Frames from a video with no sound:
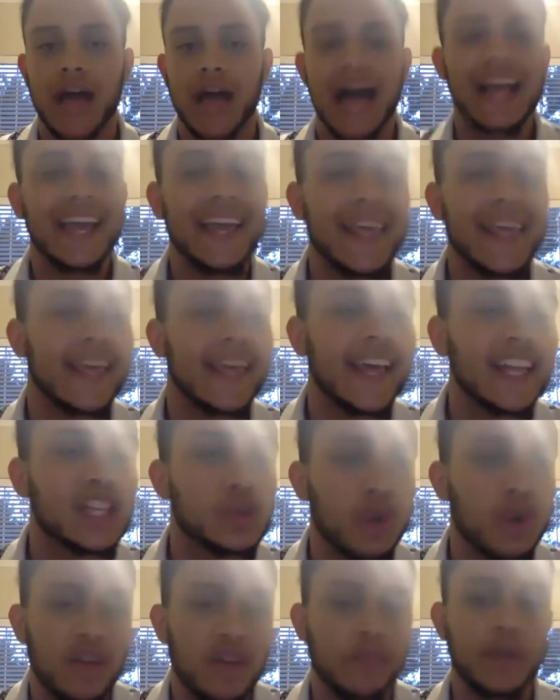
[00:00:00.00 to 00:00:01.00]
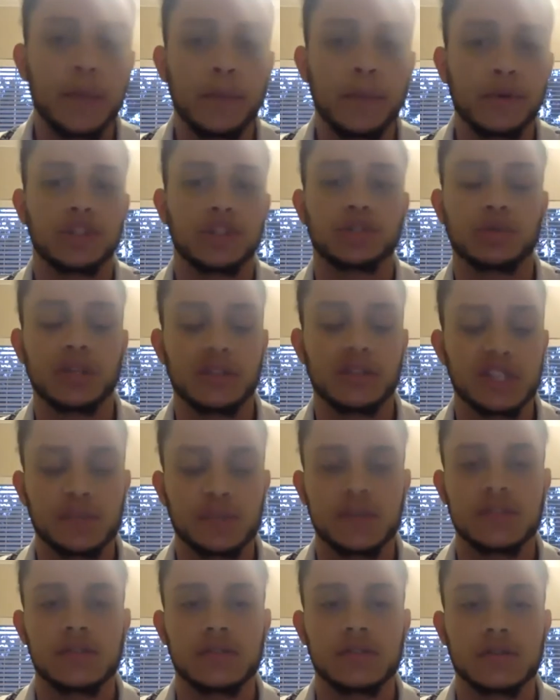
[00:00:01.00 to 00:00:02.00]
Can't get 12 people to join this
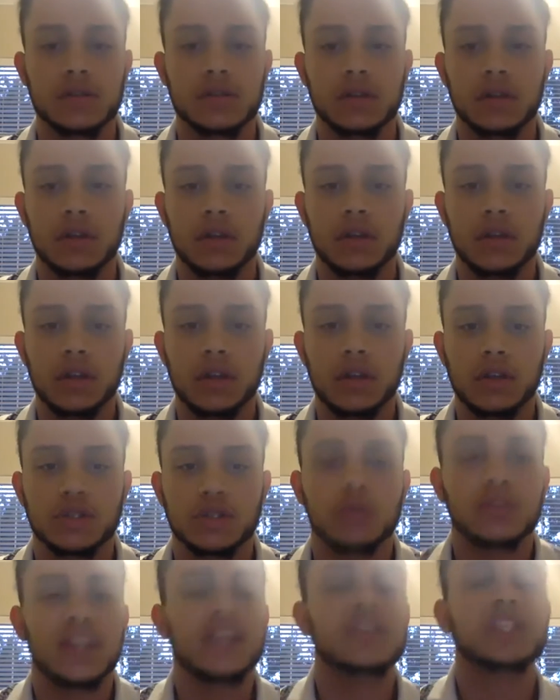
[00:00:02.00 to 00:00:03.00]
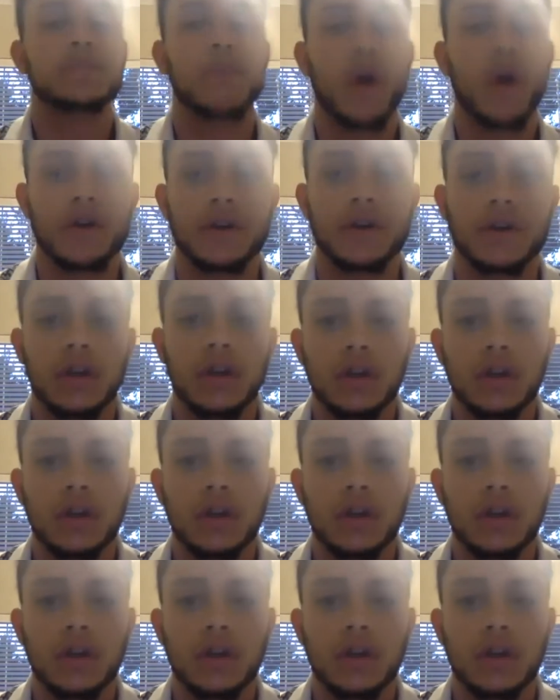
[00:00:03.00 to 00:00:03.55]
business. So think smarter.